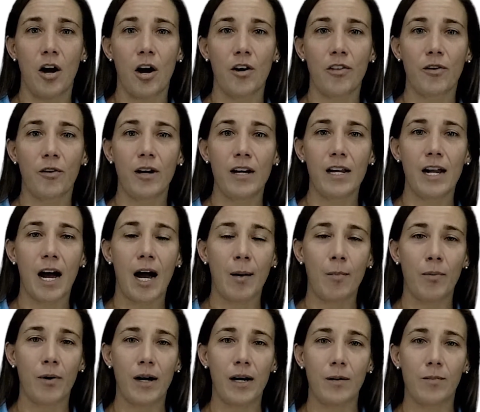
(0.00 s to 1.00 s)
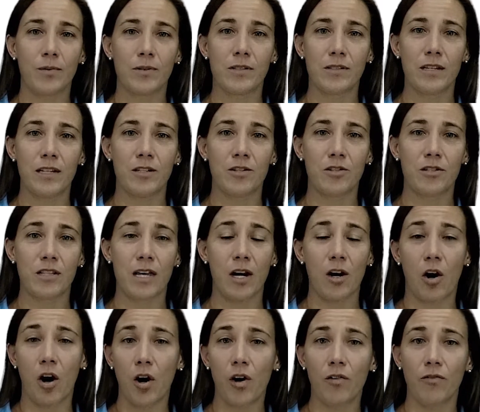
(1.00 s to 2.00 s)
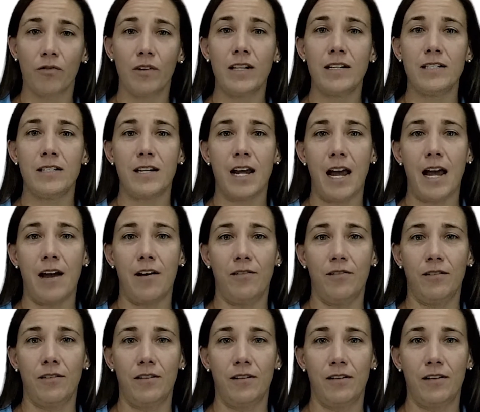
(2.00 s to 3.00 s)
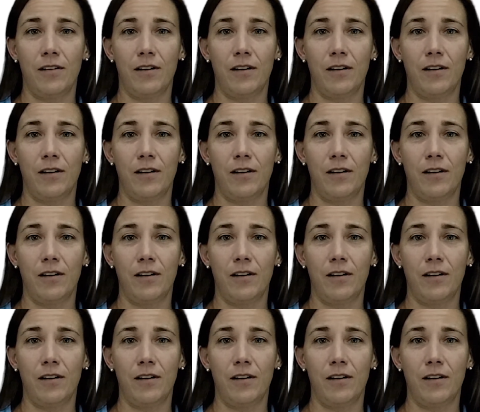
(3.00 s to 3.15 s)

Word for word: Are there any operating procedures that aren't written down?